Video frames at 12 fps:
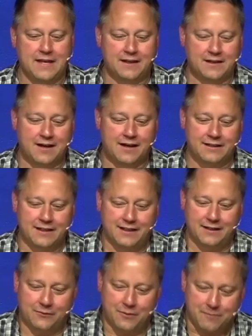God
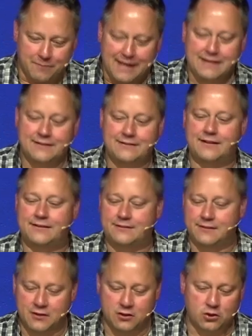reminds us
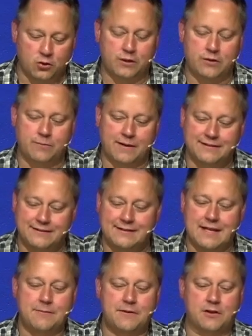of the glory, reminds
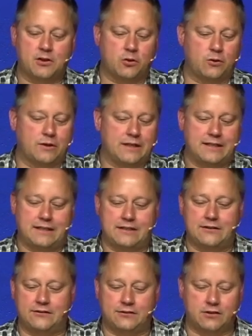them of the glory he
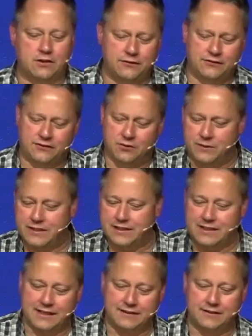deserves to
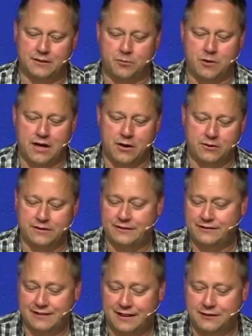realign their
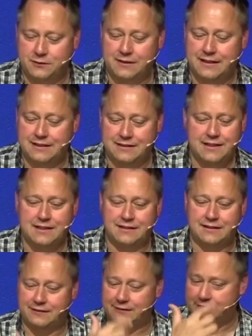priorities, and that's what they need.
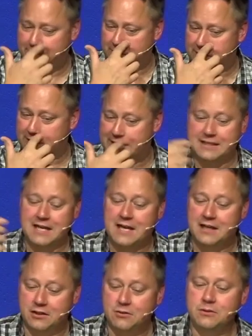It says in verse 9,
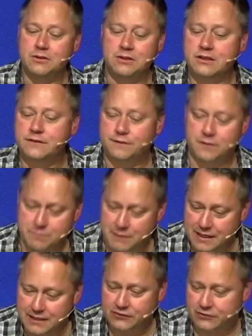You looked for
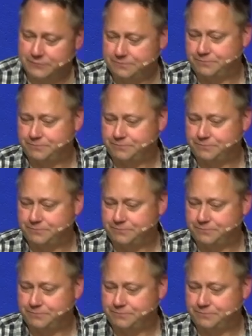much,